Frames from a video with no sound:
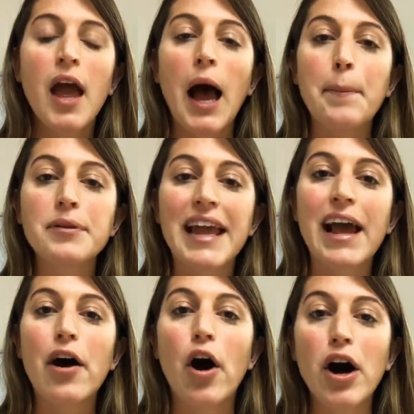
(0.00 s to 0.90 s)
A
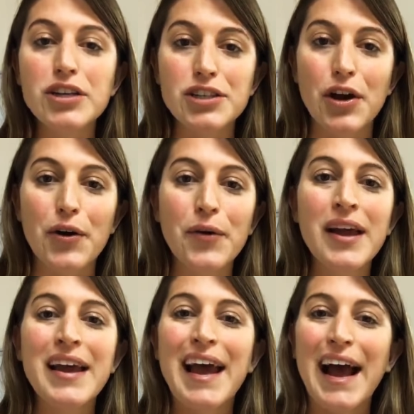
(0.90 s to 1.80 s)
plant also
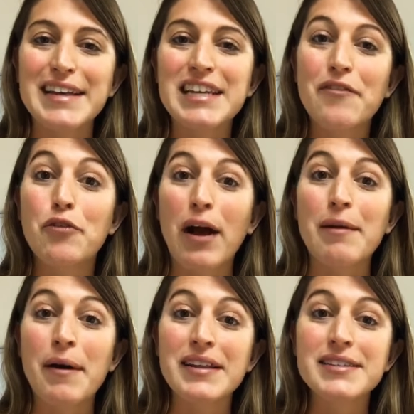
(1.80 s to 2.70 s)
has to have a right
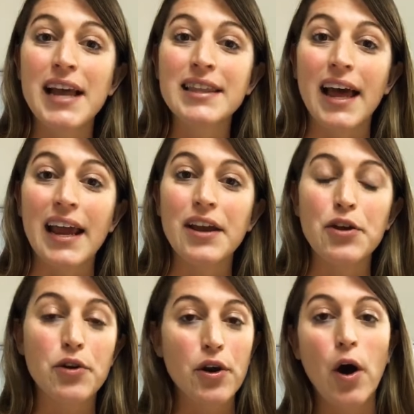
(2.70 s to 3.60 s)
amount of sunlight.
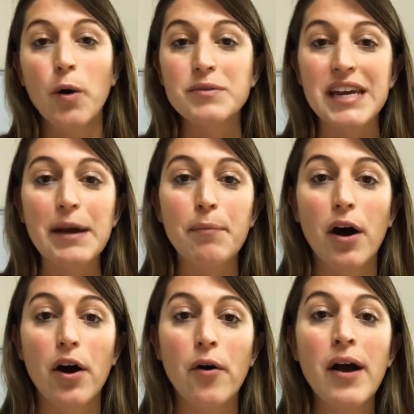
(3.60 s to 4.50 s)
You go to Home
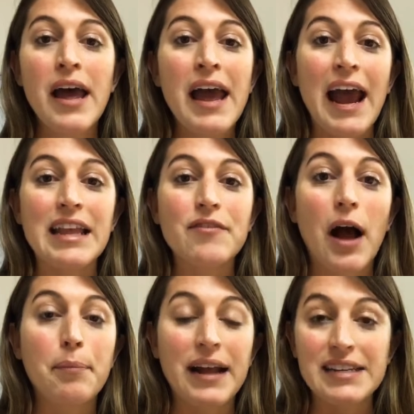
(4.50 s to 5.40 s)
Depot and they've
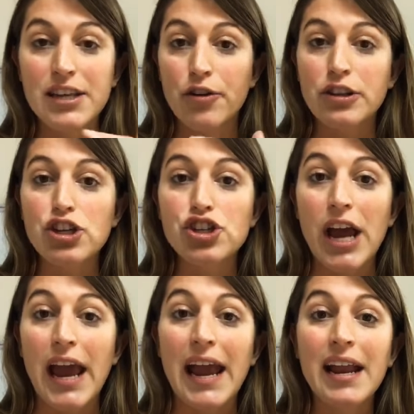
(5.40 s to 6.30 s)
got plants that are in the
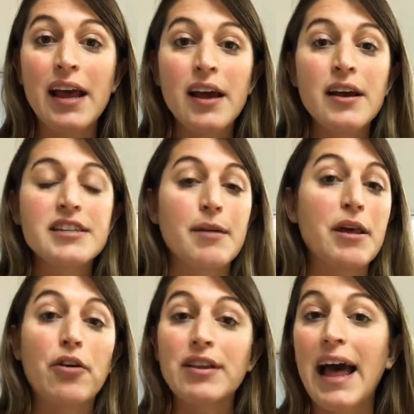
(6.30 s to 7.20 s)
shade, some that
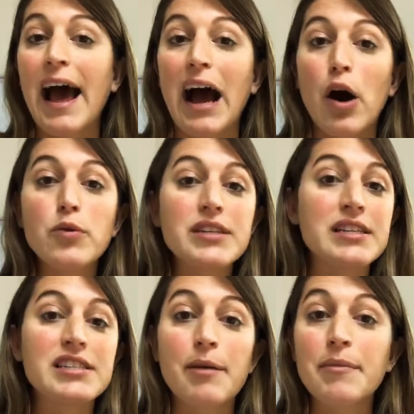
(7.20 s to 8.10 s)
are in the house, and some